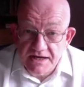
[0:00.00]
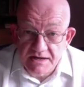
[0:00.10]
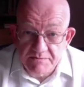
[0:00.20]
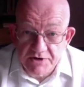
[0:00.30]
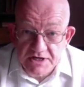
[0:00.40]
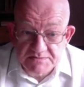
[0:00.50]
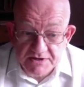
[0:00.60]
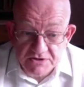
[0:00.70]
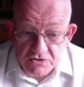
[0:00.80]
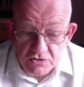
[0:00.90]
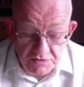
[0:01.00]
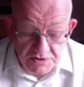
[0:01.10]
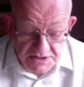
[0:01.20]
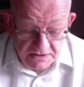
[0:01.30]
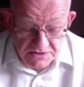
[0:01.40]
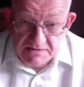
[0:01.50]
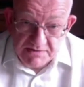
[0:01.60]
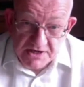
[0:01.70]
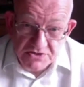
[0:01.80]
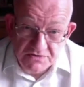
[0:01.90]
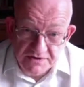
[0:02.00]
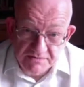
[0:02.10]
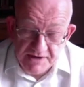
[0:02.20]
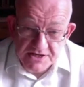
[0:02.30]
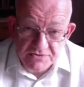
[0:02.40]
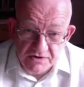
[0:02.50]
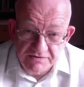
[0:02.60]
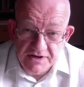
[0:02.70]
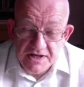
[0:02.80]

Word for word: and it brings about a good result, it makes you feel better off,